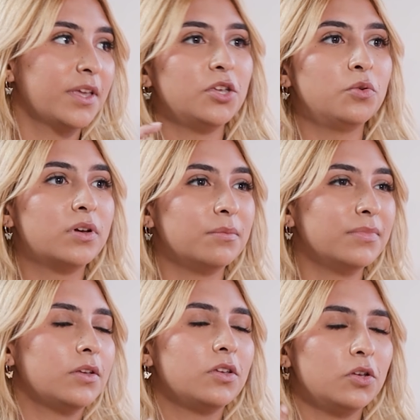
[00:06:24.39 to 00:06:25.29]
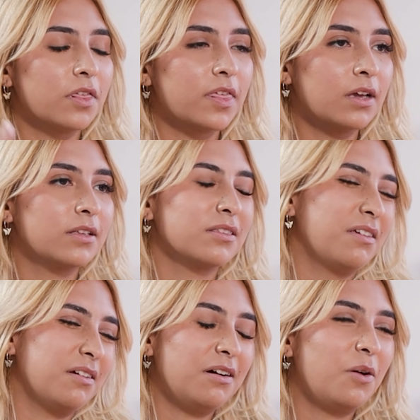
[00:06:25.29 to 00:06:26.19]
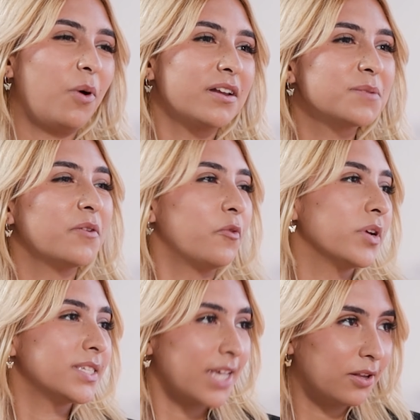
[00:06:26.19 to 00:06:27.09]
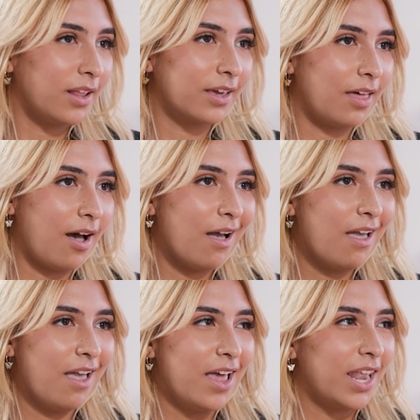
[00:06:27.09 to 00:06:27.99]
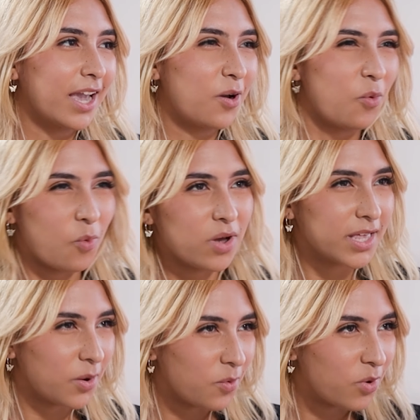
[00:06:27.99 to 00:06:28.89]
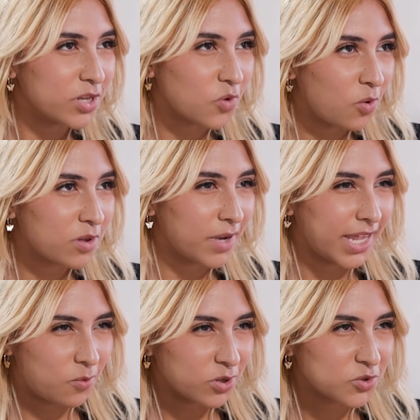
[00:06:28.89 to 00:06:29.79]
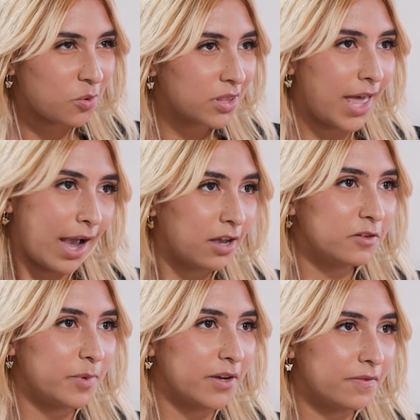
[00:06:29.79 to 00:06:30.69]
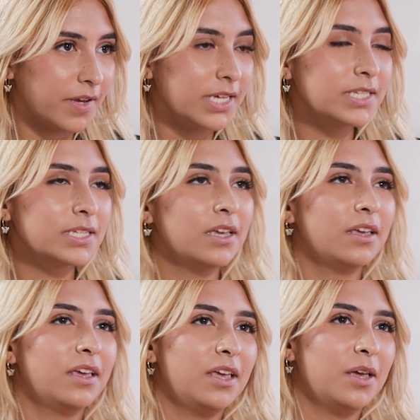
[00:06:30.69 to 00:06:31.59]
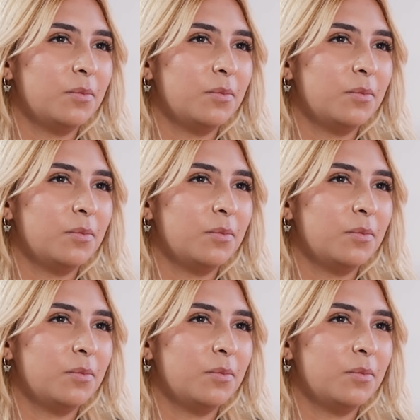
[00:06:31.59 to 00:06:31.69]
Mm. You can you'll think, oh, why does my voice sound like that? Yeah, 100%. like what what is wrong with my like what's wrong with the angle of my face? Mm.